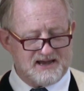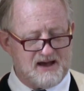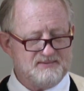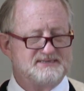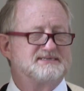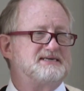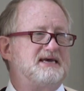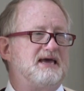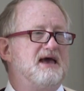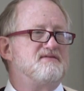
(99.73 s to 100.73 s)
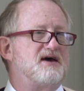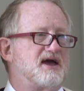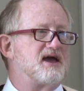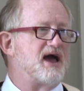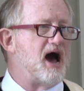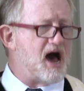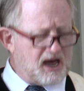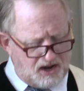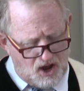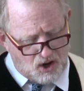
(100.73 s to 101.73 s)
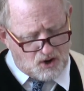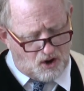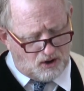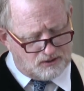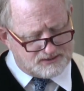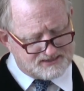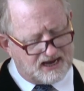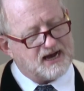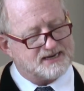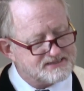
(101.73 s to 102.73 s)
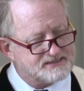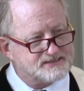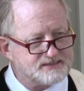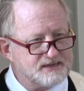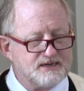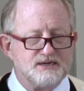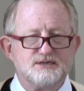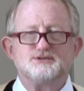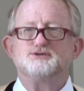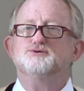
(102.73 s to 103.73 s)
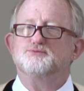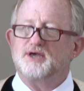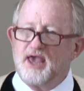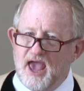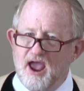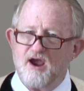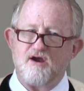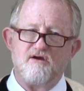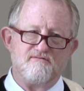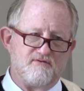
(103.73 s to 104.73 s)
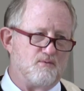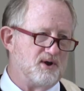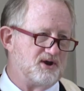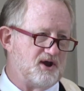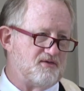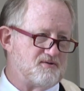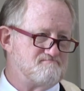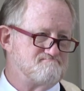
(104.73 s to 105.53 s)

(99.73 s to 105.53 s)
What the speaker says: Come and see that God calls us to care for one another.